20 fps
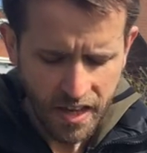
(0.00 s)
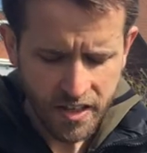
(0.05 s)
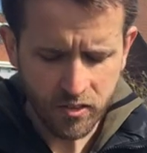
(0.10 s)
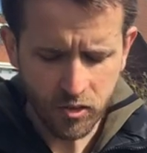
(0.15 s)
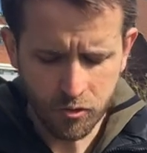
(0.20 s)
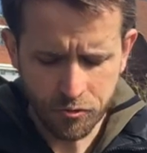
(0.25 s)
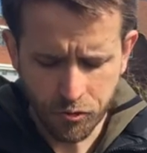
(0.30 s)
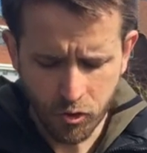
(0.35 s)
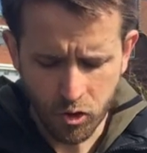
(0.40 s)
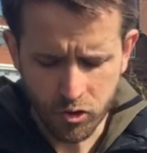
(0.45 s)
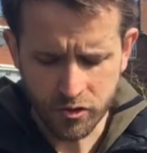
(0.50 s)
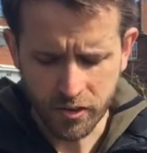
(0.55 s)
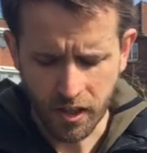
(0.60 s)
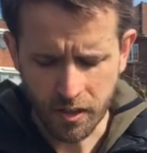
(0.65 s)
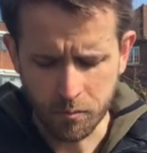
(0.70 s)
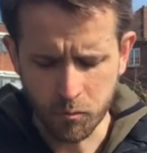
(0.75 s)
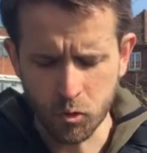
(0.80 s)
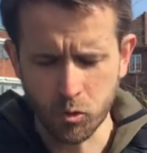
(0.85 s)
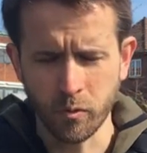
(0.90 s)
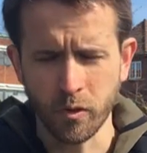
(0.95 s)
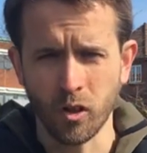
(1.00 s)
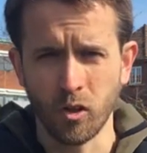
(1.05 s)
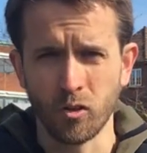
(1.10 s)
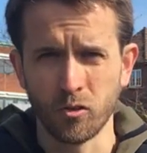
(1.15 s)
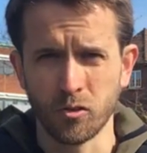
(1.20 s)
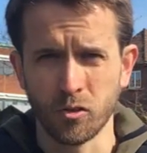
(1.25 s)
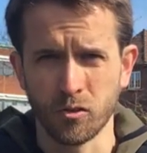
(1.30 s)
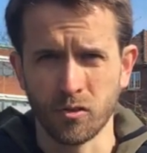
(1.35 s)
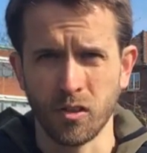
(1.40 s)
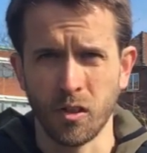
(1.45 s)
And of course, I'm doing
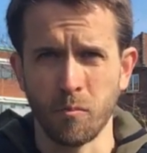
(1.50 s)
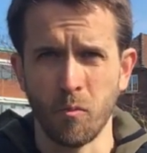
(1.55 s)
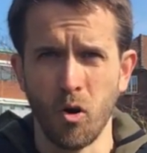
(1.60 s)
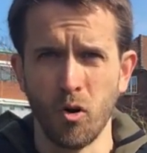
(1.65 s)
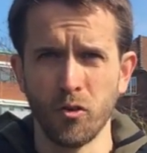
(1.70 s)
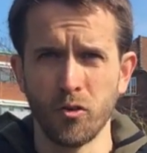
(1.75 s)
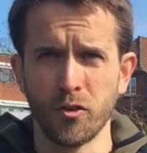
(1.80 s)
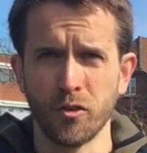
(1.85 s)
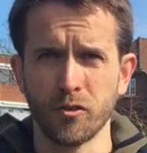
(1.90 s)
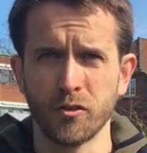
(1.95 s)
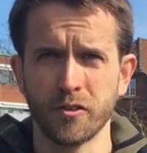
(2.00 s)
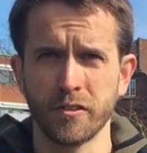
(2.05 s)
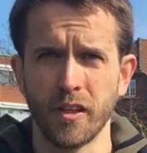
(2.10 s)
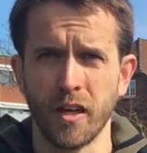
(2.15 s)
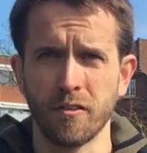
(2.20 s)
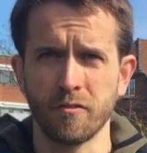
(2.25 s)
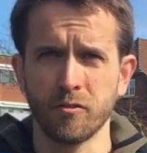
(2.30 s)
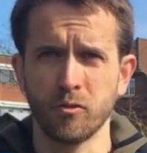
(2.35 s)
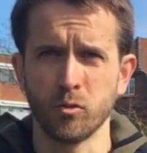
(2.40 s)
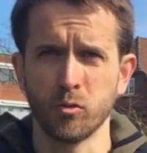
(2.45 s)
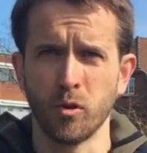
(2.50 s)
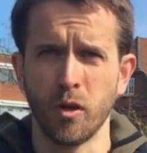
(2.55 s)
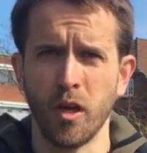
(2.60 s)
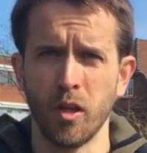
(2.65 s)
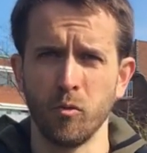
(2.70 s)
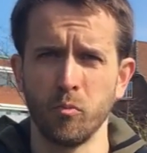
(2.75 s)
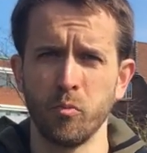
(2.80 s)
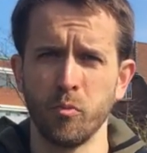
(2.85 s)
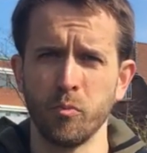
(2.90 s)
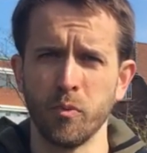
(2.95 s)
also some other stuff to
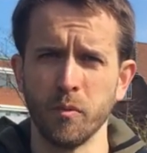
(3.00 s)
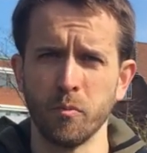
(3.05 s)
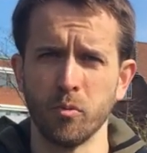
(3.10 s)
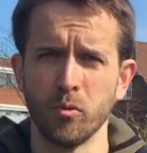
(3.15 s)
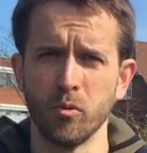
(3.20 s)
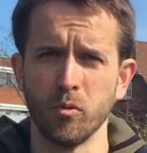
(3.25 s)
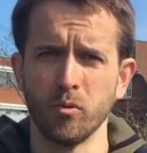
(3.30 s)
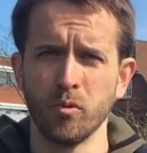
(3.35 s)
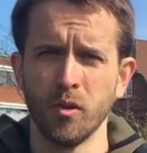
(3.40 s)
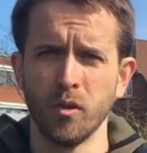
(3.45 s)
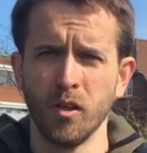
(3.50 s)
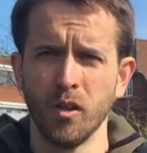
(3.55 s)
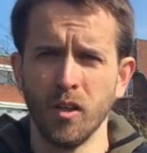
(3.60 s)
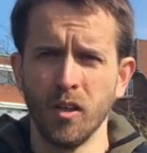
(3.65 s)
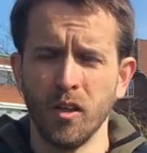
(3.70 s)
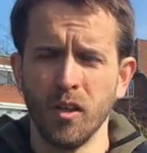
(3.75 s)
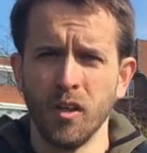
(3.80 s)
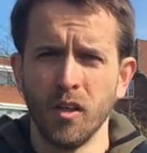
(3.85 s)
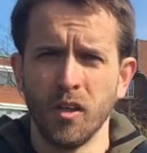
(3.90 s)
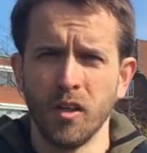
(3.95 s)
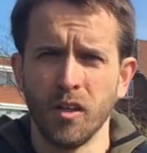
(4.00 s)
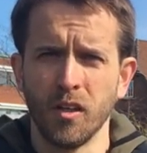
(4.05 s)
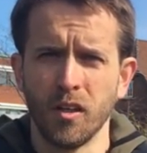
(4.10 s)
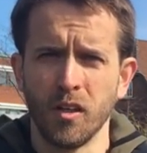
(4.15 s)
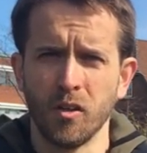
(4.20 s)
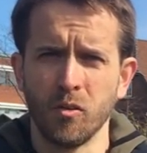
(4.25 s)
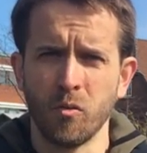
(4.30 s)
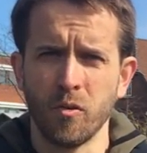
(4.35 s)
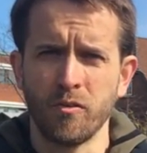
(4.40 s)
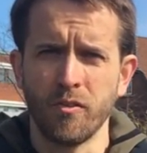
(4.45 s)
help people
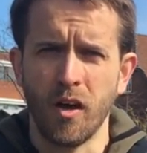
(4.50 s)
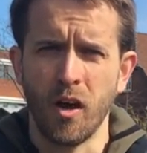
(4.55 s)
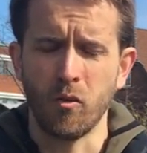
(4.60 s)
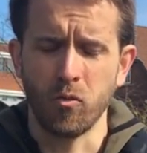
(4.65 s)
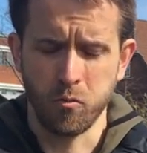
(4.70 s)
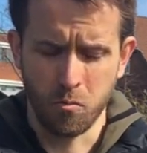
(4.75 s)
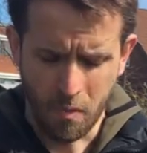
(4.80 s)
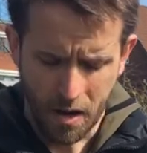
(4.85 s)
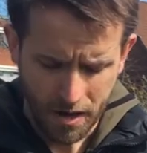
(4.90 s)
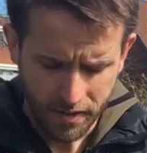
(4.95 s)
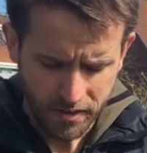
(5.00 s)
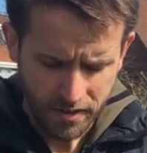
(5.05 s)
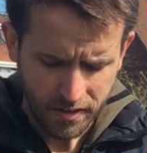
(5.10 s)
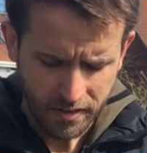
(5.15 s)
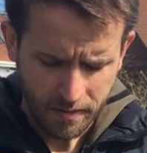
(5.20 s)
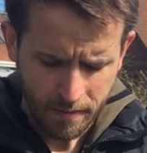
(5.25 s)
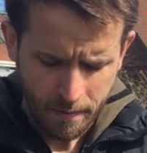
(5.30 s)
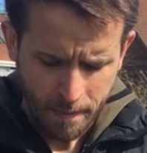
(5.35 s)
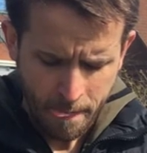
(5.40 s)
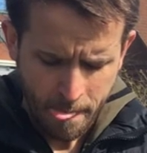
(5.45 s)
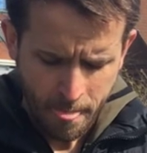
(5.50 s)
uh, without money.